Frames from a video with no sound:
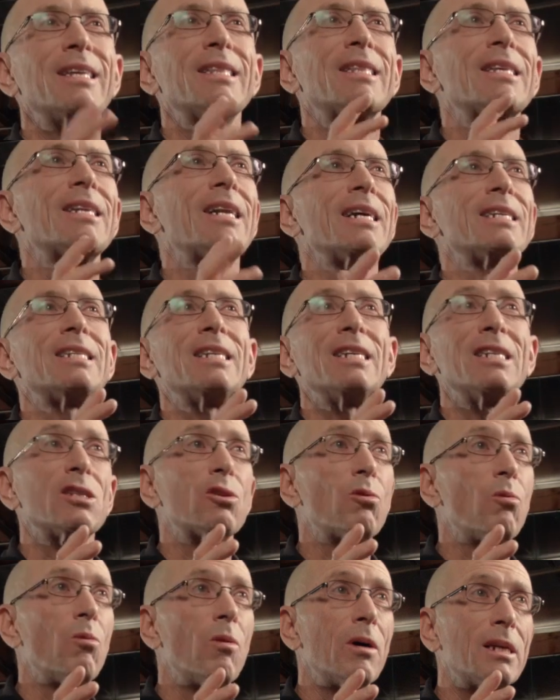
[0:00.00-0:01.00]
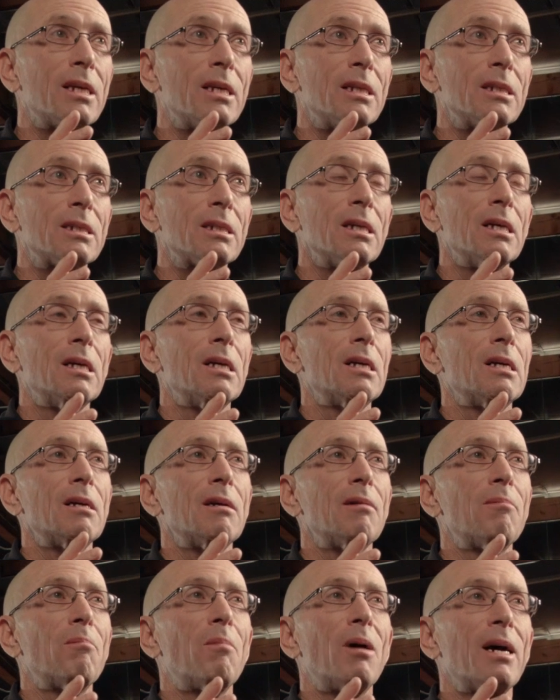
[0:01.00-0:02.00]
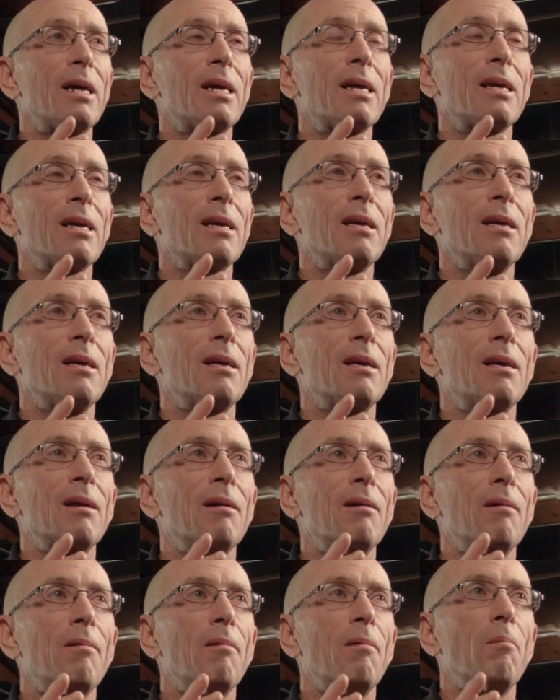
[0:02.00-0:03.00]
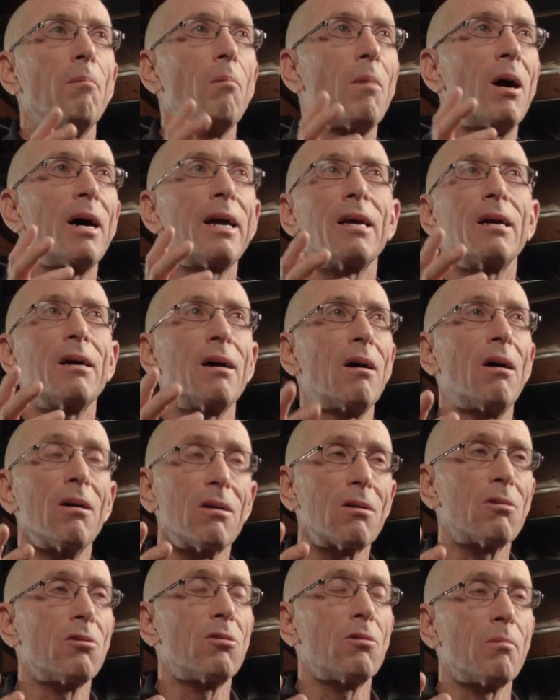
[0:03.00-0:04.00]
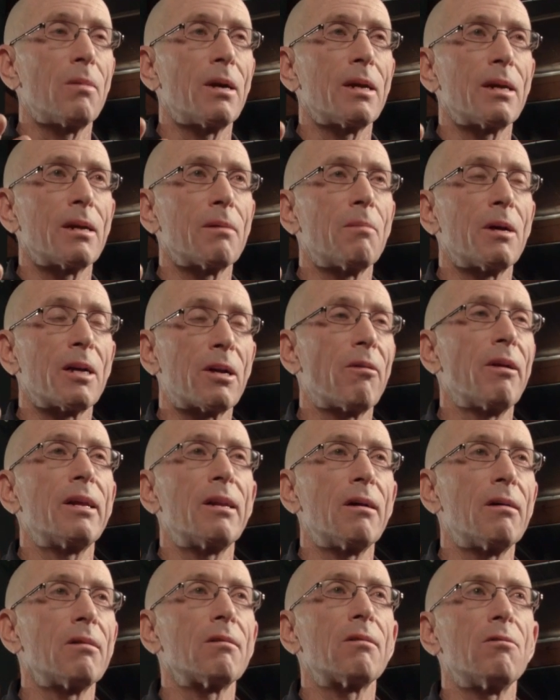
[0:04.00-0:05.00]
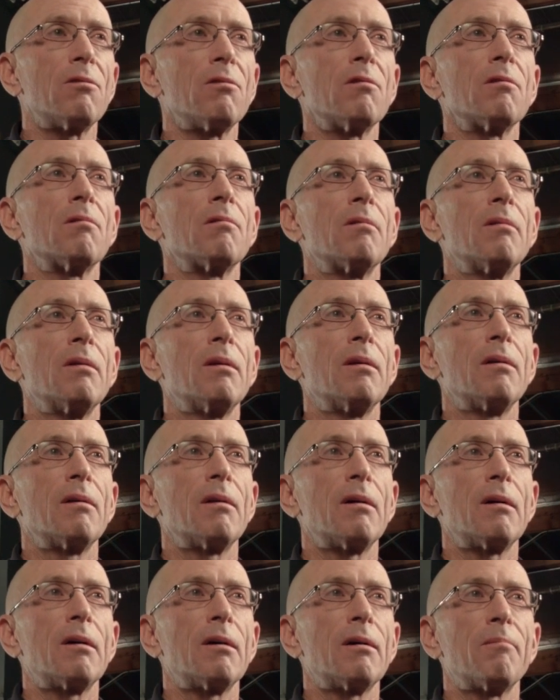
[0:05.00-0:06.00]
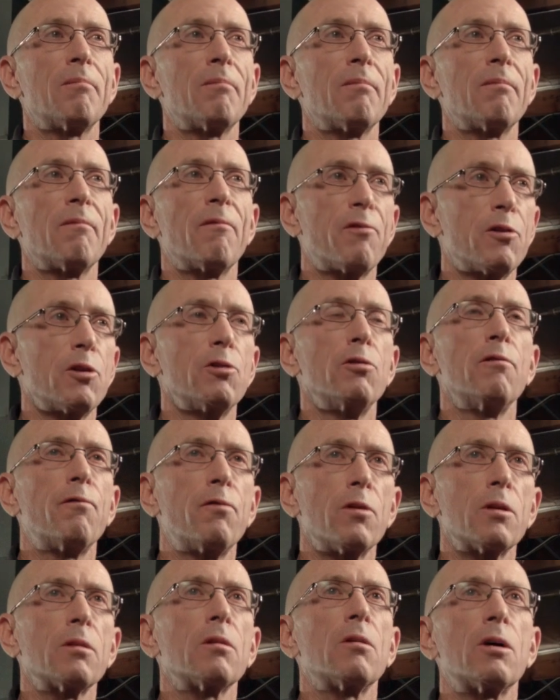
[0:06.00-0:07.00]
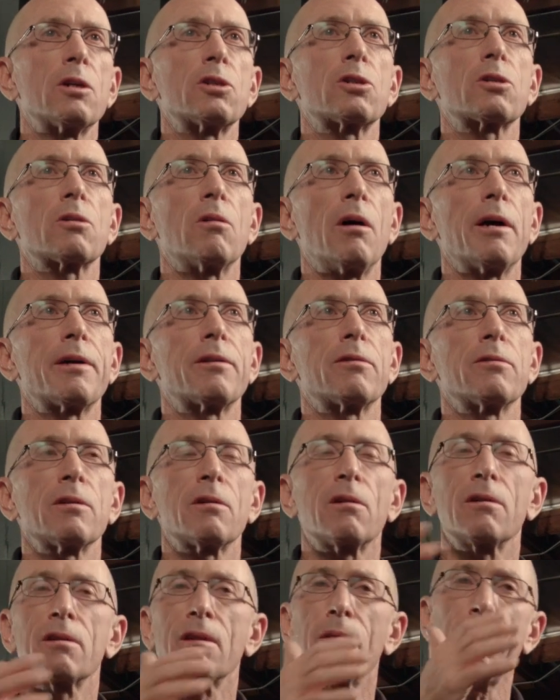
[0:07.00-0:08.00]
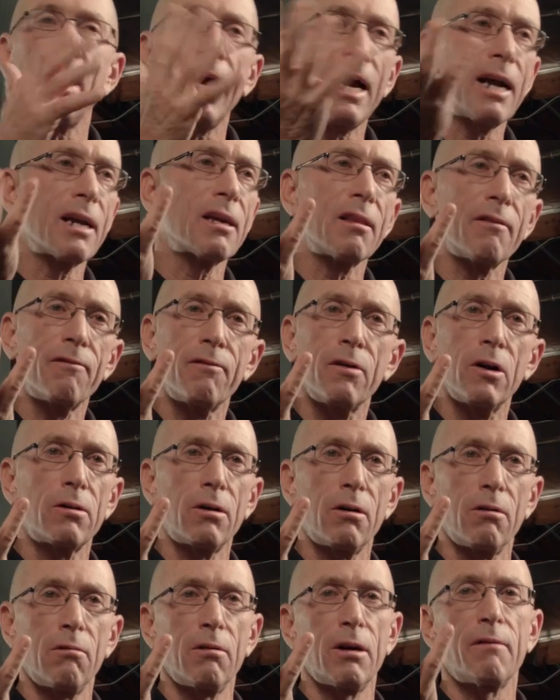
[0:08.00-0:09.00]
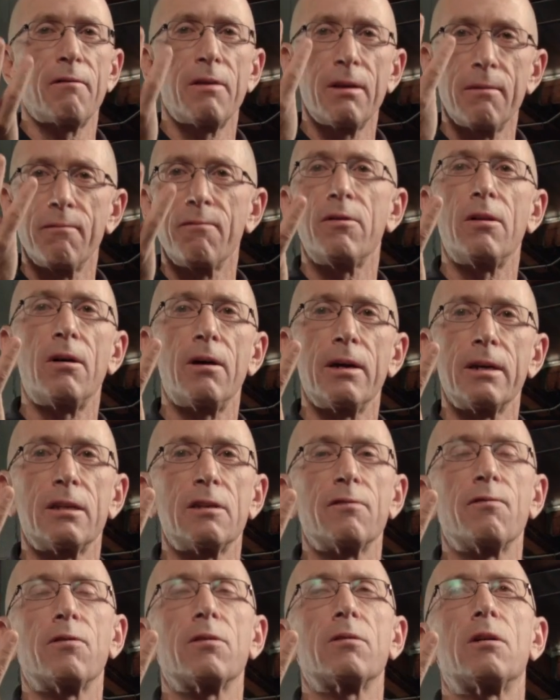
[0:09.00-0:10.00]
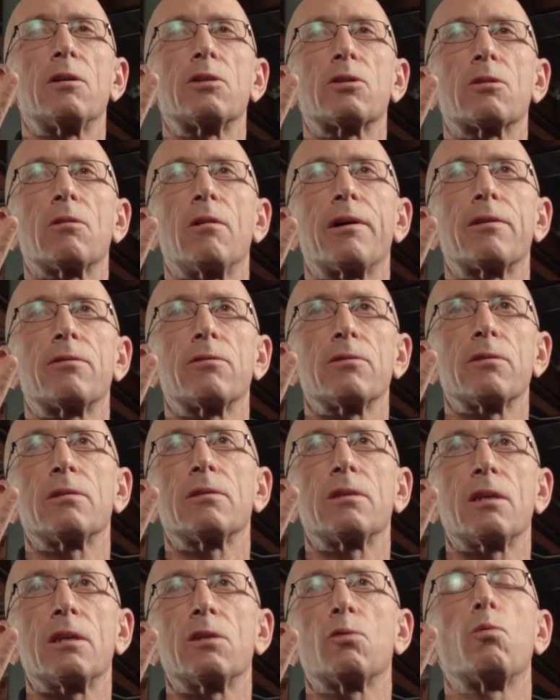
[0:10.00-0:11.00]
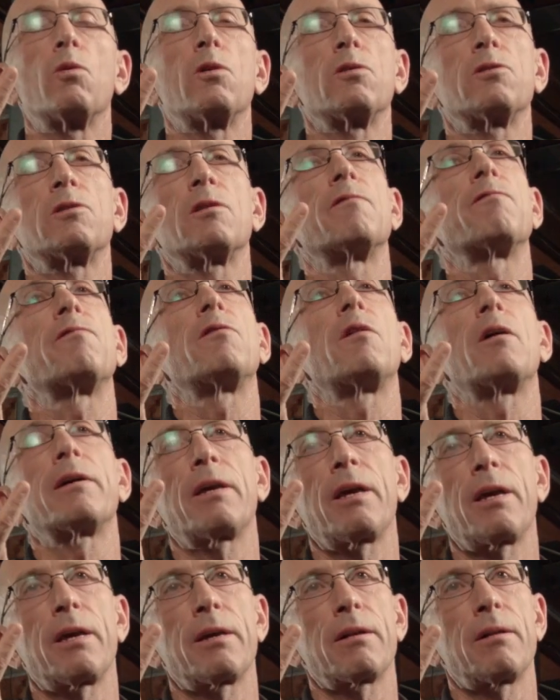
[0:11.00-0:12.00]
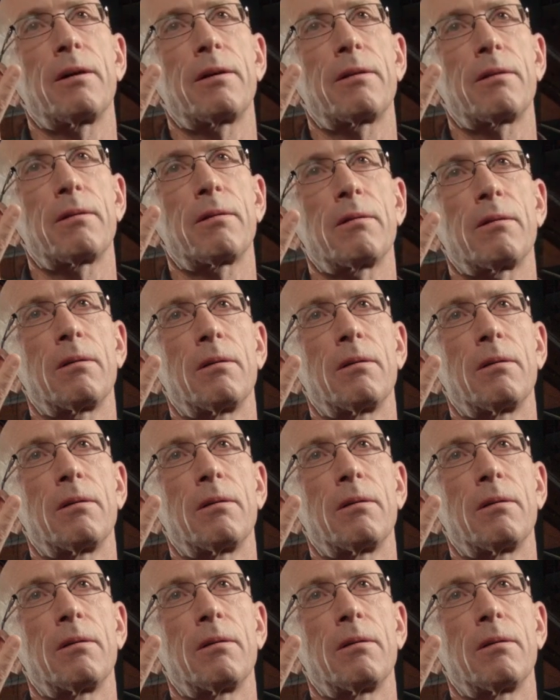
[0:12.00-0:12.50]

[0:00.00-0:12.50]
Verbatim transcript: in the 1920s, my, my uncle, my, my great uncle, um, flew foot launch gliders, and on the back of the photo of him flying these foot launch gliders, it says Wilson flying a hang glider.